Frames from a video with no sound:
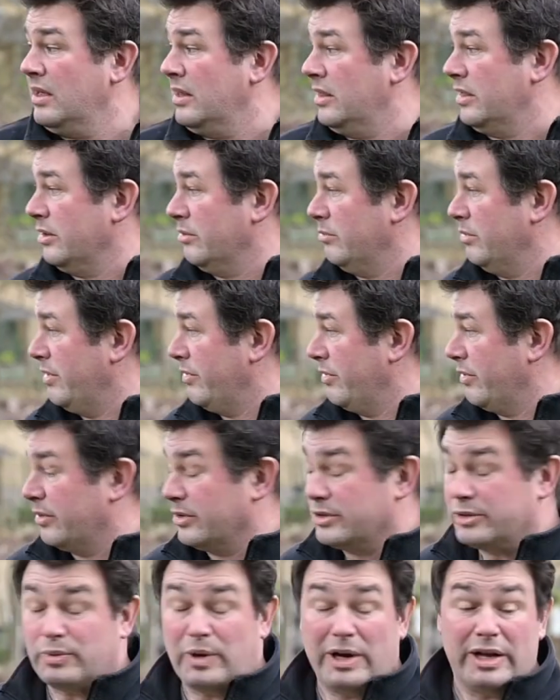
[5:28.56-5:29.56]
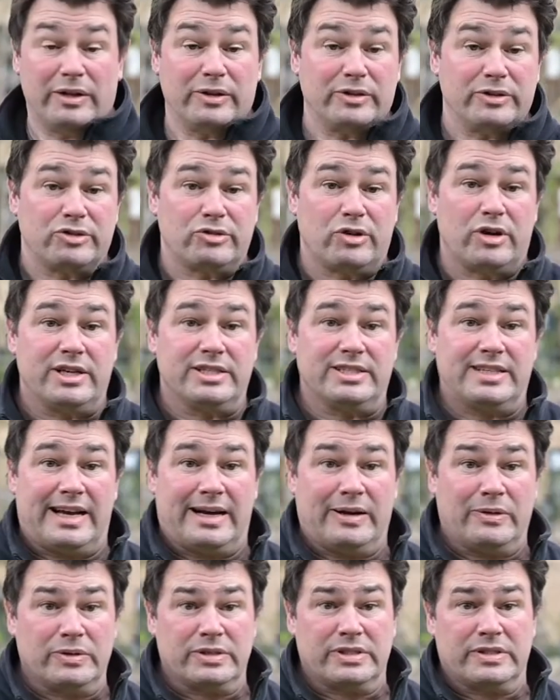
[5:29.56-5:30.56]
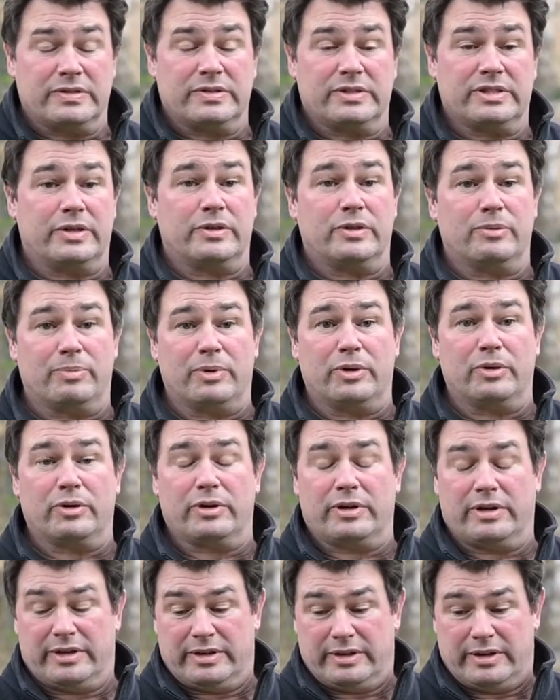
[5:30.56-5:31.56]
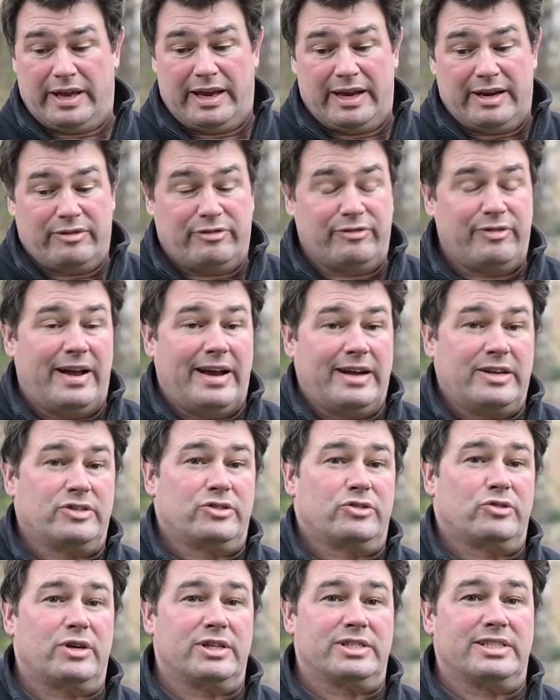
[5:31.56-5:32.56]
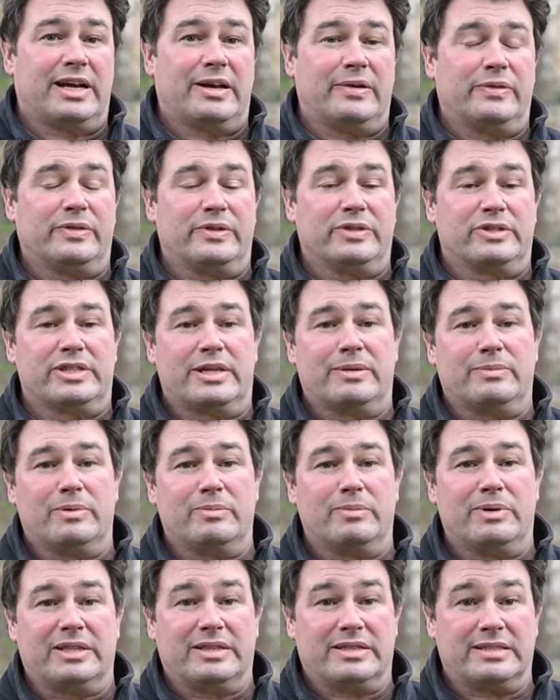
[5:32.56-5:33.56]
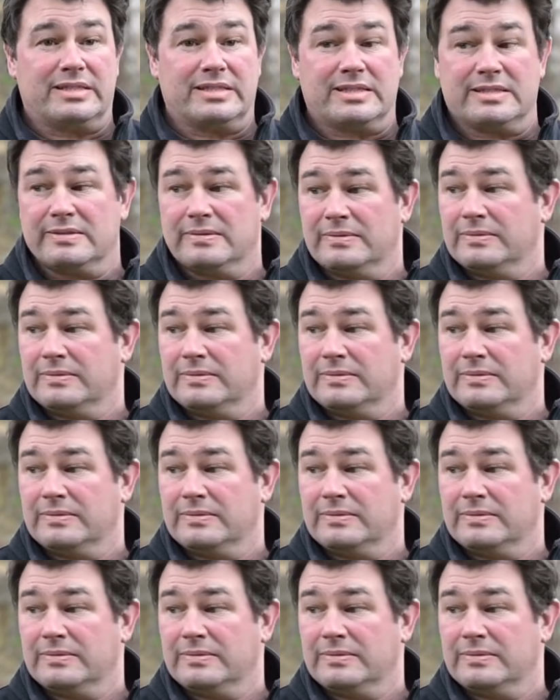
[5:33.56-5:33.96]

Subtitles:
The river as well dries out, so the bog in effect dries out in the summer months.